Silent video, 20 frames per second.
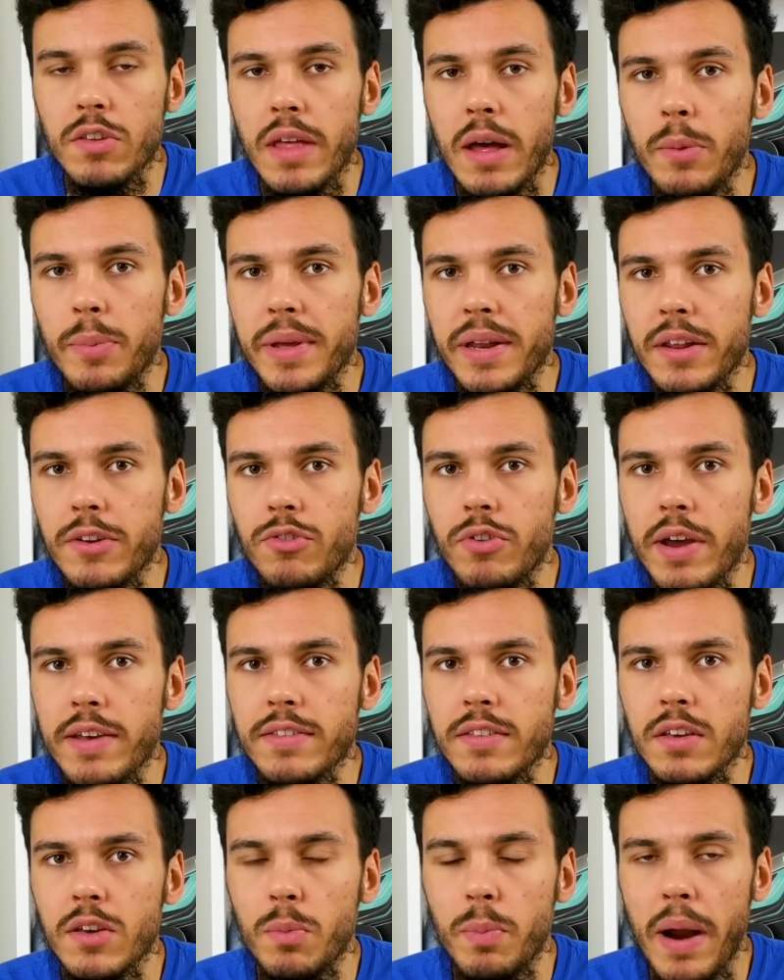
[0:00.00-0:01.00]
that'll be an
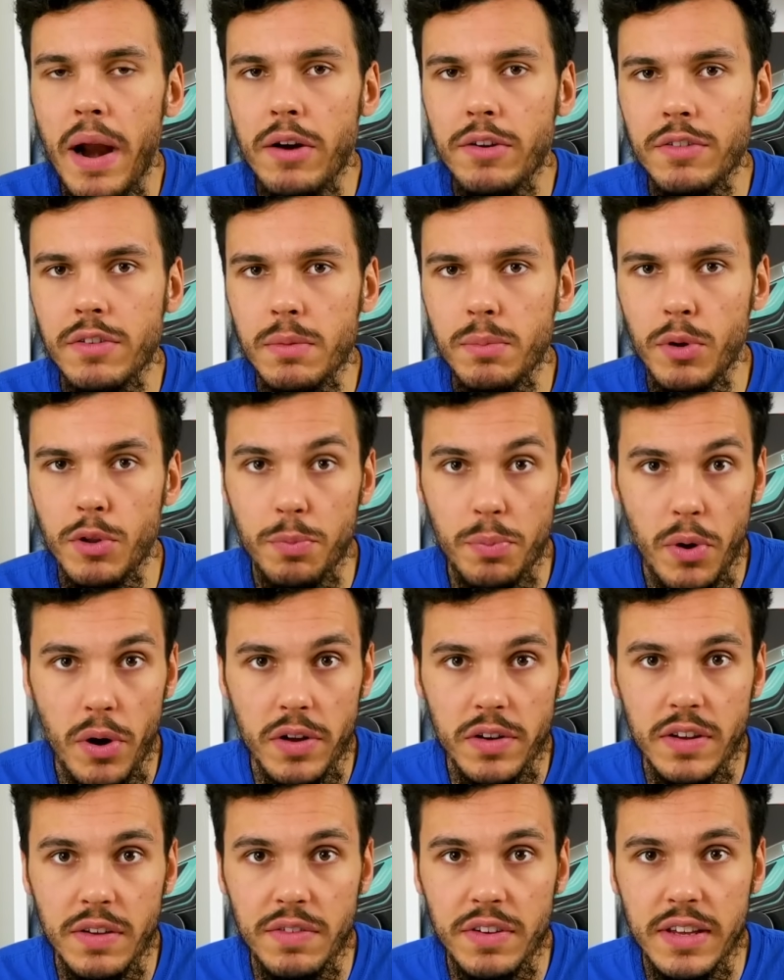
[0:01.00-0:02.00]
interesting comparison in both
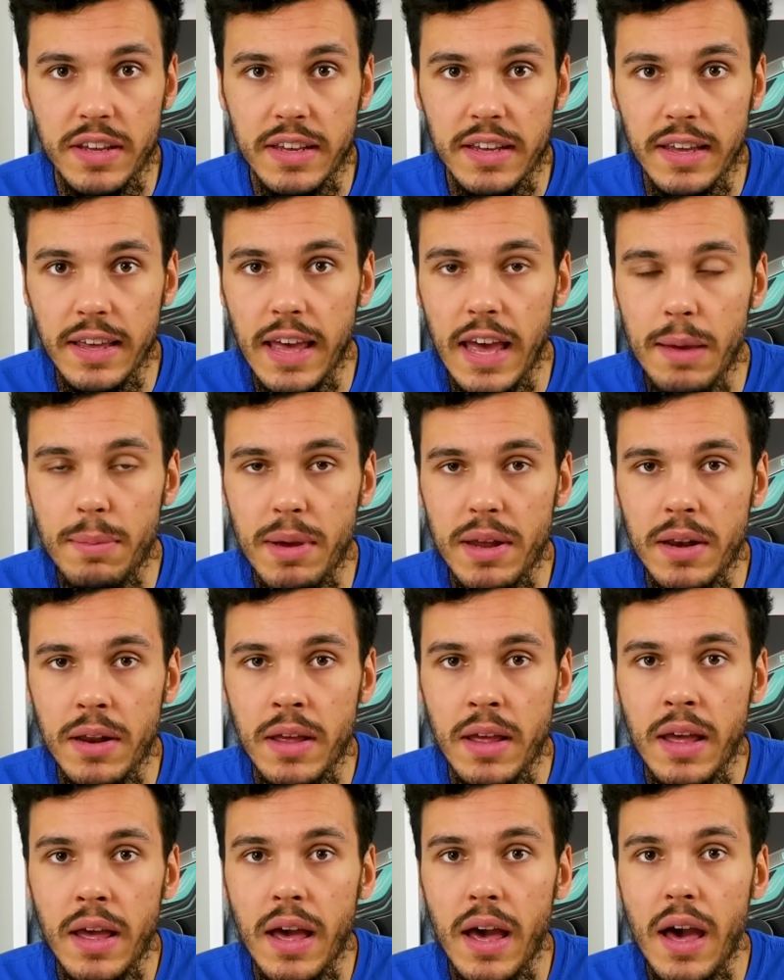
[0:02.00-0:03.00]
productivity and gaming.
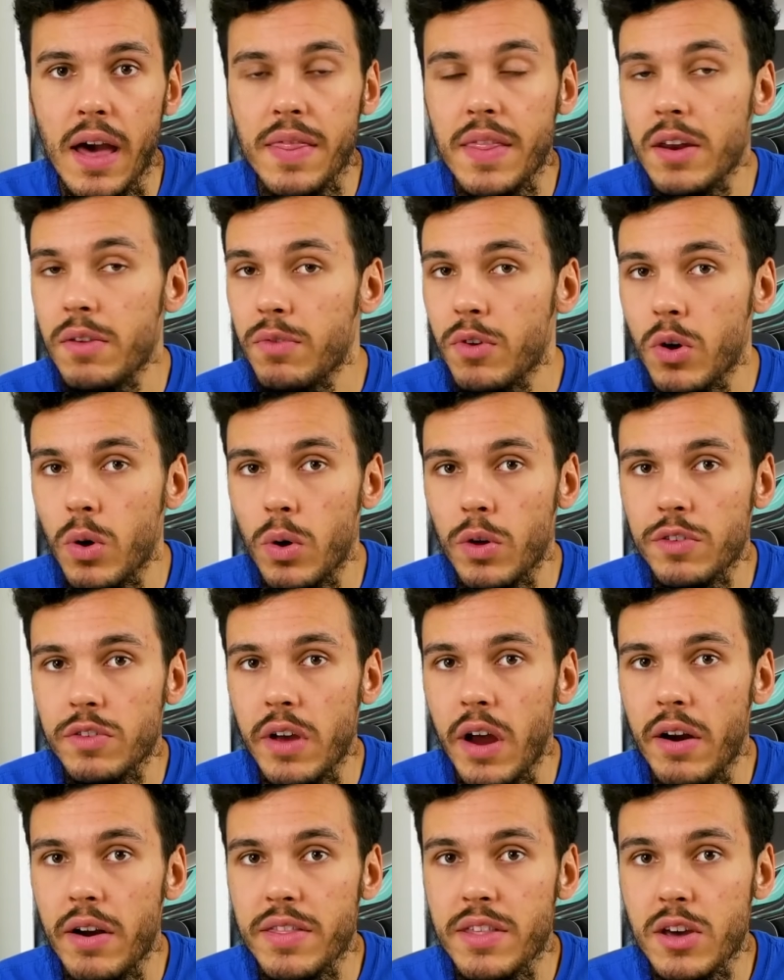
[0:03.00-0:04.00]
And then, of course,
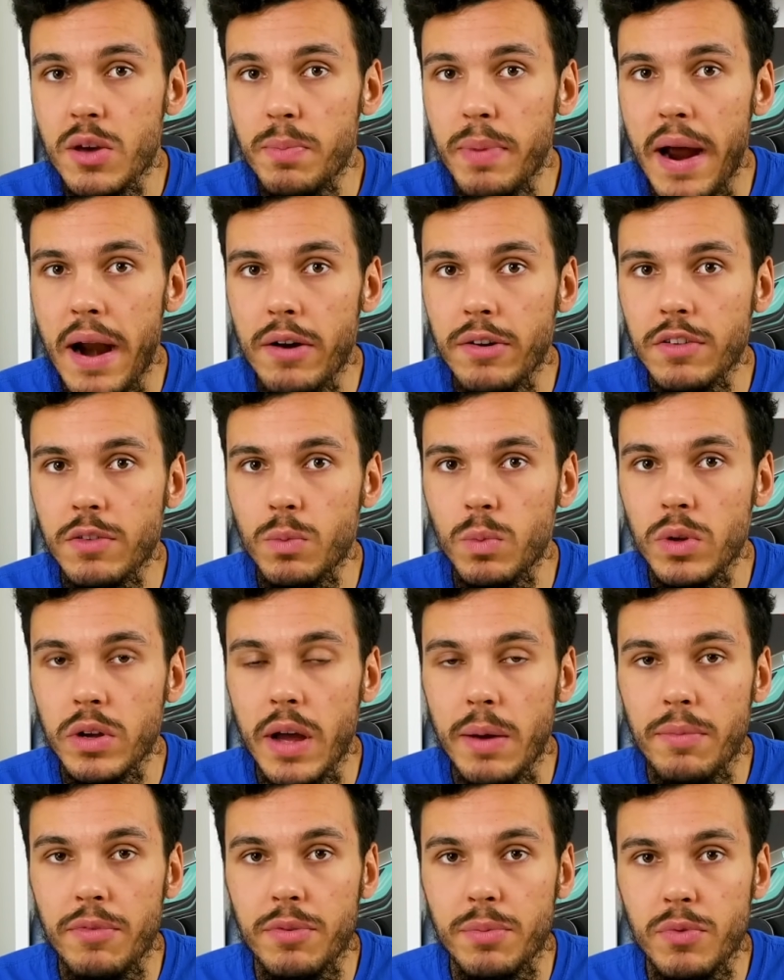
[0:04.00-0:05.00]
our other comparison will
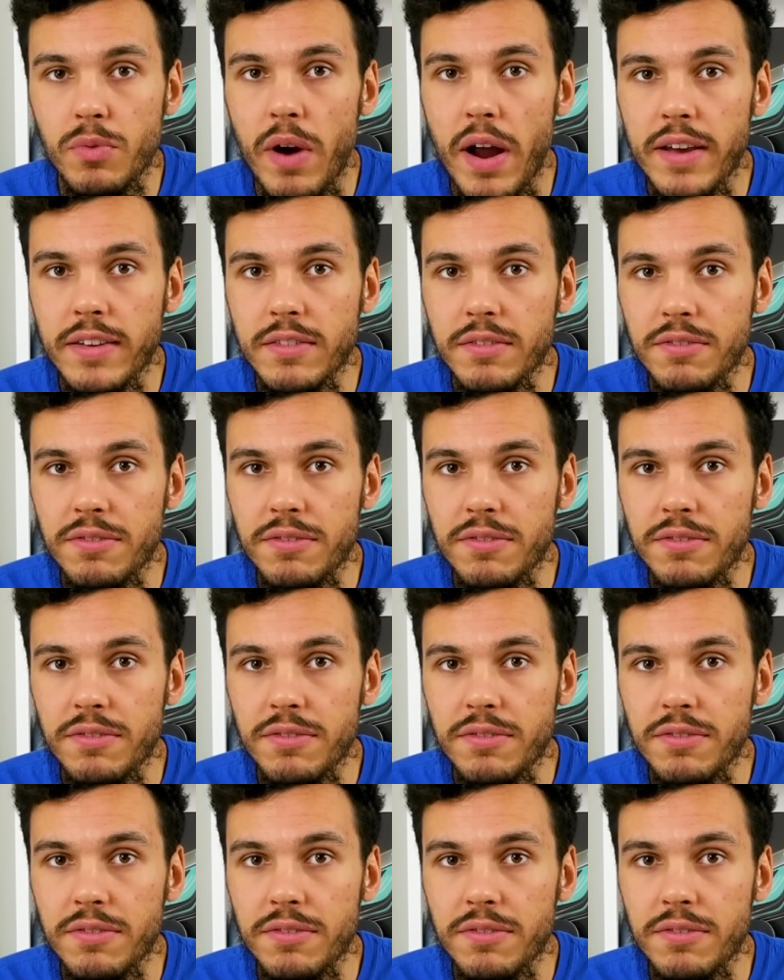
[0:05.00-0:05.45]
come from the Ryzen